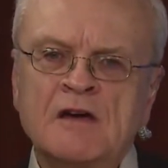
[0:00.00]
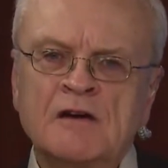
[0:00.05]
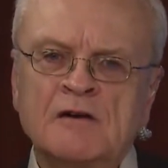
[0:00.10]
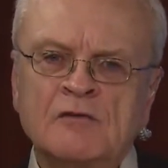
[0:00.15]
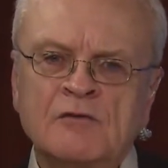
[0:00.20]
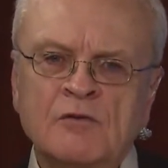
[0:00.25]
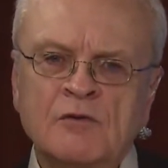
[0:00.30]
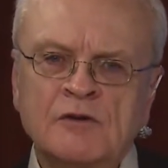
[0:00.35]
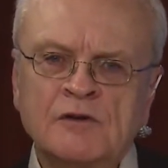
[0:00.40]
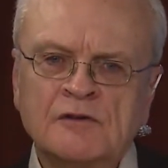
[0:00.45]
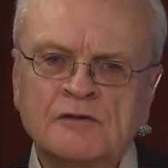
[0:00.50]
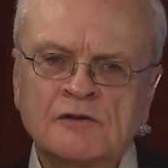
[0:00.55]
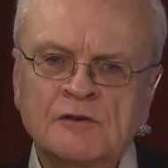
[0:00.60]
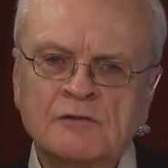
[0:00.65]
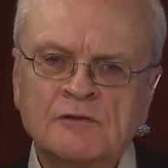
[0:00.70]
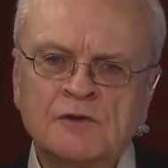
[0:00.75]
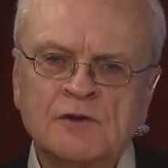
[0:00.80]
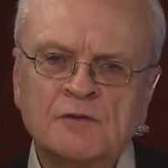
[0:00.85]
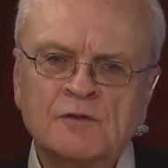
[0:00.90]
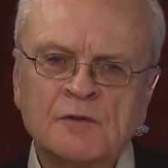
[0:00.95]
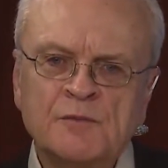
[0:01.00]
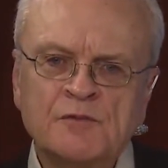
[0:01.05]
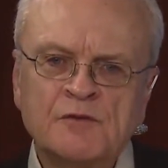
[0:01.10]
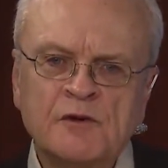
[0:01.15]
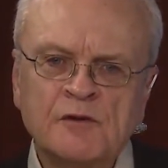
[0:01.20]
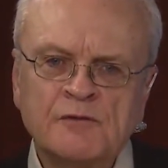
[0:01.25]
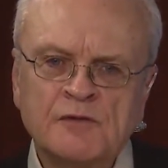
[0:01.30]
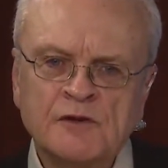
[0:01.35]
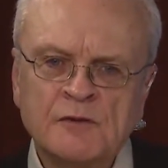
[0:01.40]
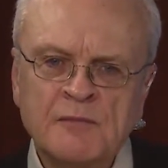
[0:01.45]
According to a new
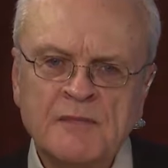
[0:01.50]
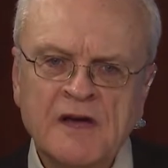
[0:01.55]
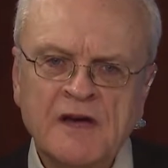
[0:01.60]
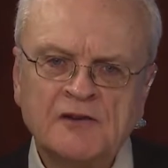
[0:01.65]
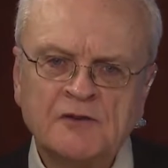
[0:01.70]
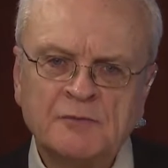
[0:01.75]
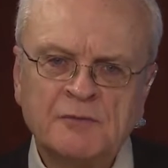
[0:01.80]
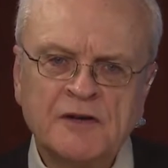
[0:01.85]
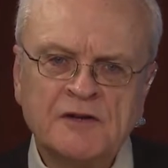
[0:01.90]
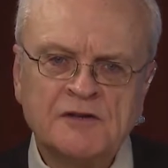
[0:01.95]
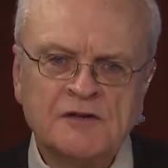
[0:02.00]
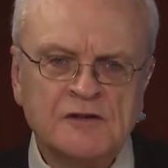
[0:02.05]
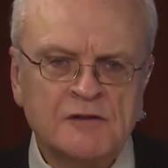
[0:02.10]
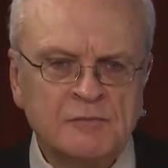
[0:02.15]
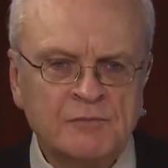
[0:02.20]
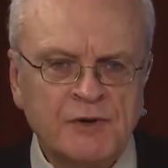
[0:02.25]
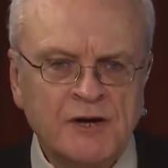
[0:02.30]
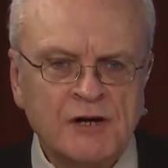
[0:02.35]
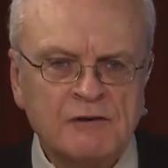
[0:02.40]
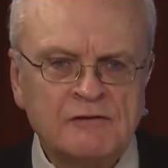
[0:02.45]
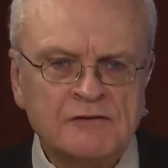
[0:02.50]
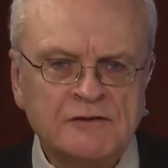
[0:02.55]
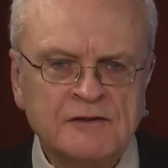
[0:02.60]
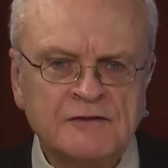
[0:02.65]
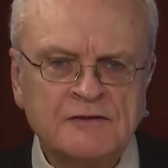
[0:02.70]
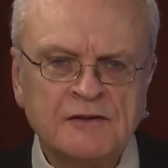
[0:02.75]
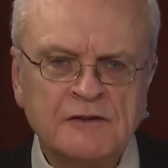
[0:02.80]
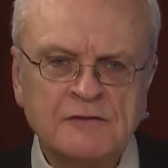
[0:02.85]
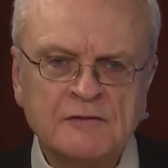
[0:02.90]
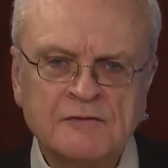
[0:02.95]
report from the Mass Budget and Policy
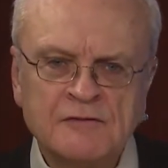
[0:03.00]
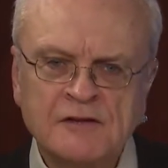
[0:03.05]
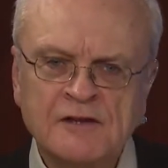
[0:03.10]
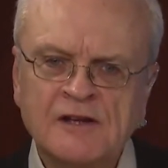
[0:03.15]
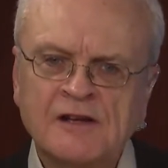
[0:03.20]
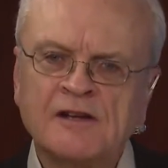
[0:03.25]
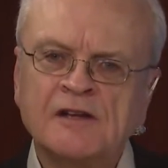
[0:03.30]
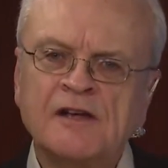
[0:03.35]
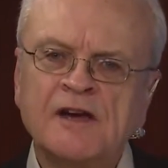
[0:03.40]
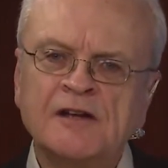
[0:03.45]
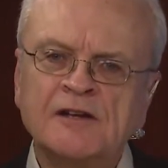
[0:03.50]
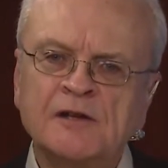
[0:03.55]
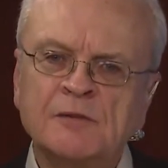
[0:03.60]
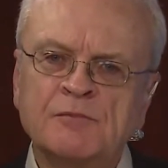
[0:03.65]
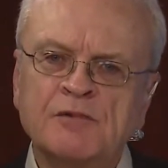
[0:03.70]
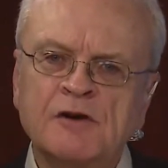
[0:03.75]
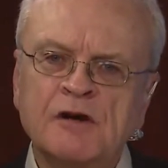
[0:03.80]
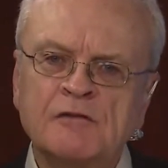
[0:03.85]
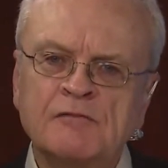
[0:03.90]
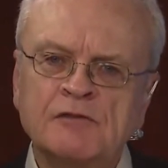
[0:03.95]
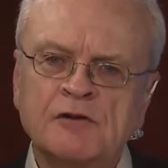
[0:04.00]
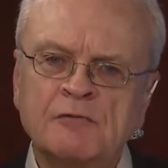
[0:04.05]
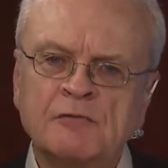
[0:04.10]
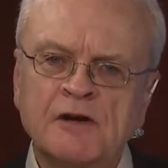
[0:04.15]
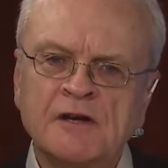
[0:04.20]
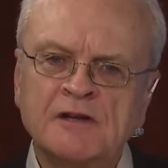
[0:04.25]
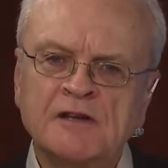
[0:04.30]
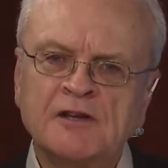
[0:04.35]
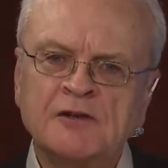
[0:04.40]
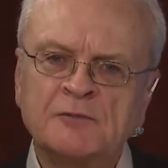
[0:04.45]
Center, the declining poverty
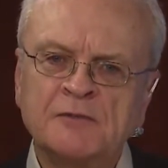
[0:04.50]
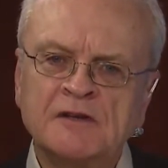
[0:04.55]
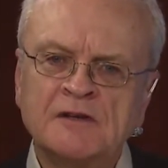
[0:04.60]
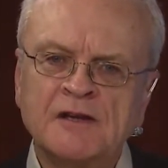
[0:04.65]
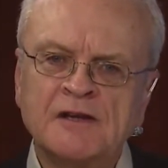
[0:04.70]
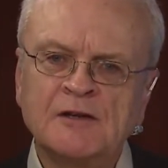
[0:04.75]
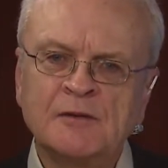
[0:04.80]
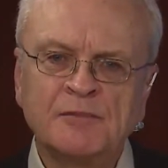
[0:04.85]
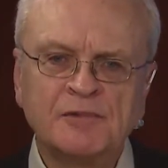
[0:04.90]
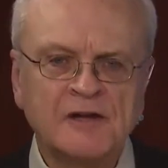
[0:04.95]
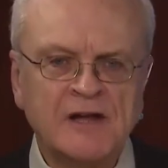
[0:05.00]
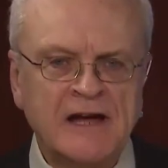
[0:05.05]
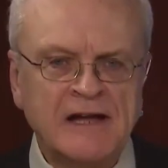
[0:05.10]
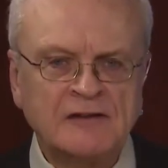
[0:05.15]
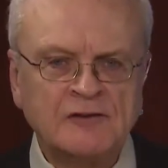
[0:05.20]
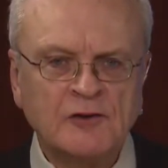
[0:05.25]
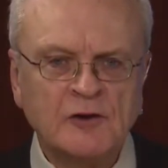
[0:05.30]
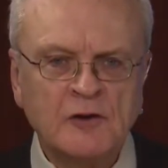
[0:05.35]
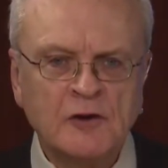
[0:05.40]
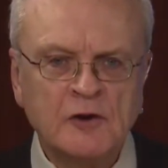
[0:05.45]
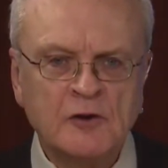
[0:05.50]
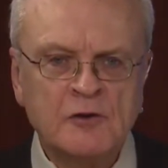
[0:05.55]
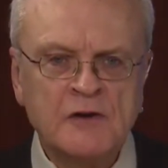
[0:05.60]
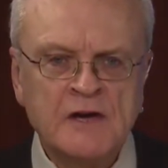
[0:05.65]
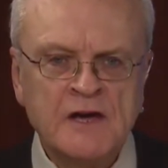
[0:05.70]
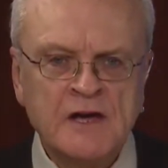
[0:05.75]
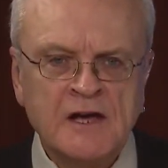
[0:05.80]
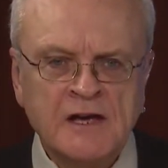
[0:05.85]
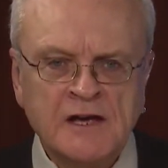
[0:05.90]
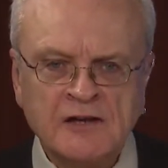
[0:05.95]
rate has begun to plateau,
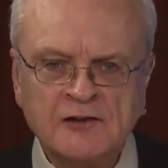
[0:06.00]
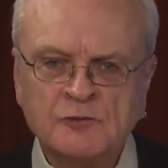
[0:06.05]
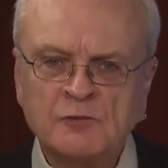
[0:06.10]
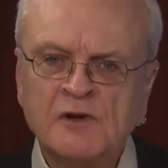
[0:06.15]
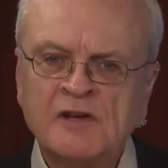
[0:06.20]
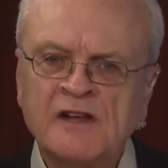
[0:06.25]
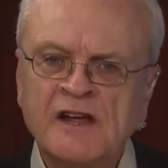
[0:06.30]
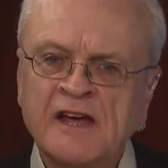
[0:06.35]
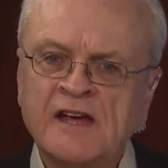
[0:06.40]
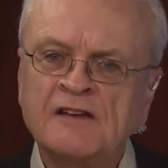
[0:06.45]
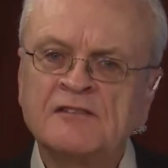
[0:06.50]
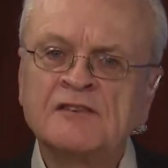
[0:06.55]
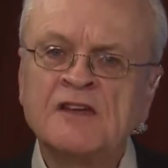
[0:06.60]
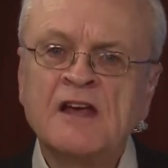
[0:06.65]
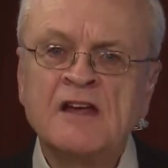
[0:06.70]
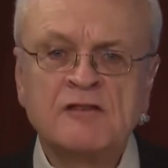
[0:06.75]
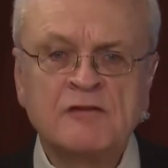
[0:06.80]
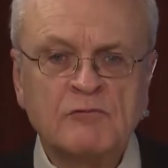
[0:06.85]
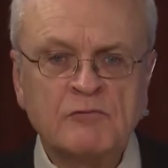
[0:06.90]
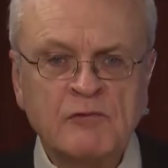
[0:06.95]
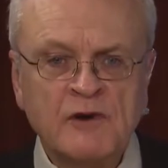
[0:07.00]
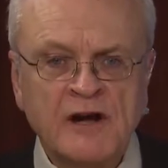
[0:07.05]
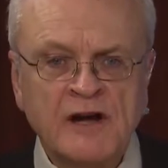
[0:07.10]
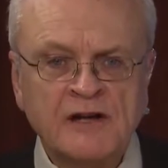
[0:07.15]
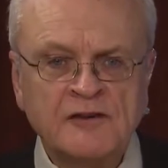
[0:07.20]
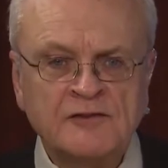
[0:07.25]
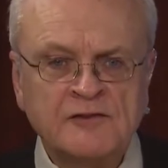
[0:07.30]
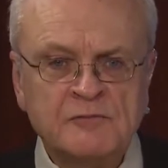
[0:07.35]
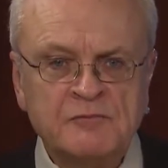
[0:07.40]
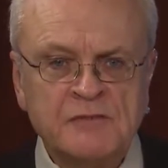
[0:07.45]
as well as the
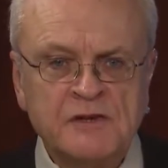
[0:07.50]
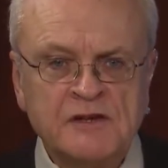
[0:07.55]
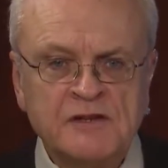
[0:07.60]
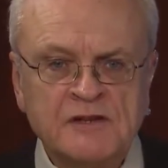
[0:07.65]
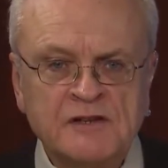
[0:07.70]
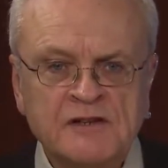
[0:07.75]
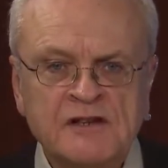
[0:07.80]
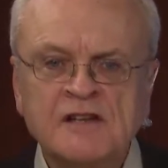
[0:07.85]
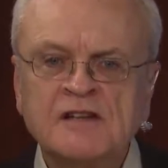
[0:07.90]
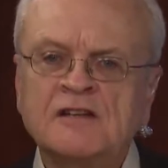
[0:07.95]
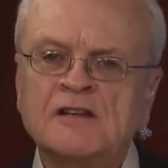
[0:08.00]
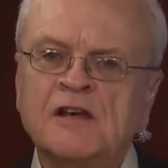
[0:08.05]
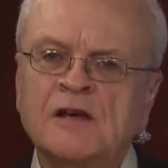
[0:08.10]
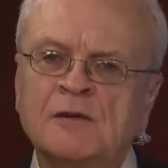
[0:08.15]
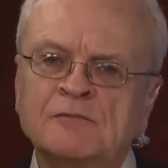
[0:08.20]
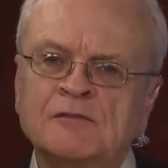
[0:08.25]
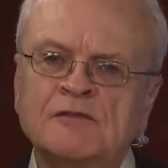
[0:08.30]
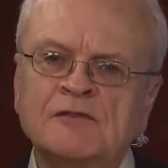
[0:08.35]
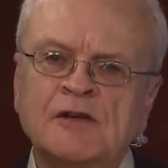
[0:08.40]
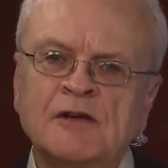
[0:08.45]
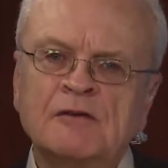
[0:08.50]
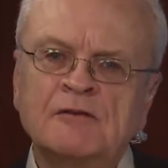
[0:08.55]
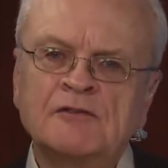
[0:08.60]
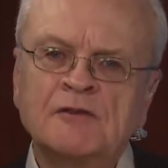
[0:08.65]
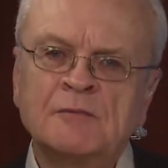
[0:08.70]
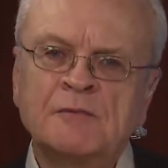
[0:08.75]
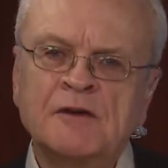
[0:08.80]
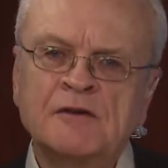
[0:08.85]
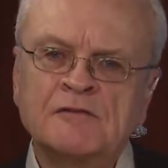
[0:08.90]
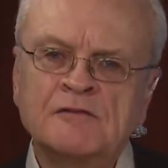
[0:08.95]
rise in median income. To tell us
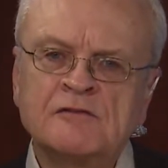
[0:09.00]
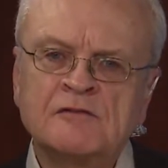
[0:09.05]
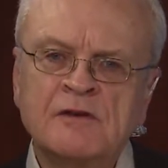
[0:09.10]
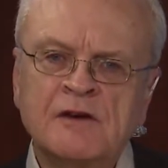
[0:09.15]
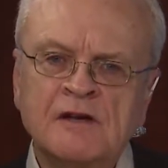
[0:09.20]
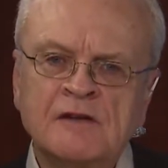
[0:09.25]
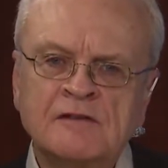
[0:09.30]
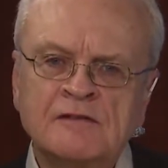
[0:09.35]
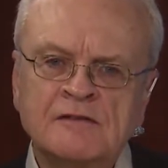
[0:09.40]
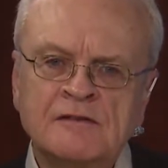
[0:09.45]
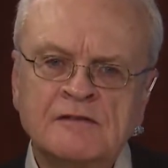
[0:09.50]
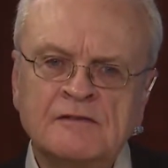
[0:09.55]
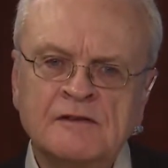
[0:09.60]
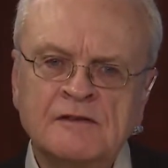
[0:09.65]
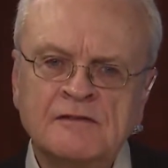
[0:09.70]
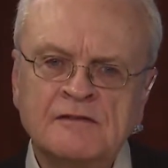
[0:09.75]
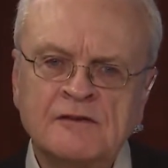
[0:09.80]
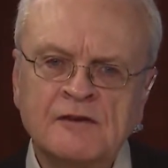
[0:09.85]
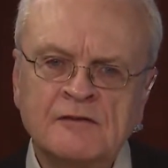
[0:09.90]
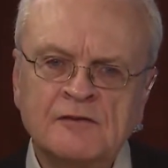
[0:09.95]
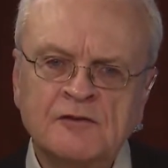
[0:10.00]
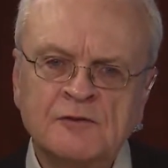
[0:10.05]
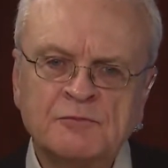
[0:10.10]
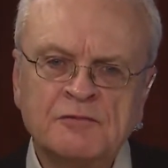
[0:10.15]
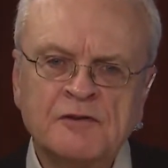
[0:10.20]
about the trends is the center's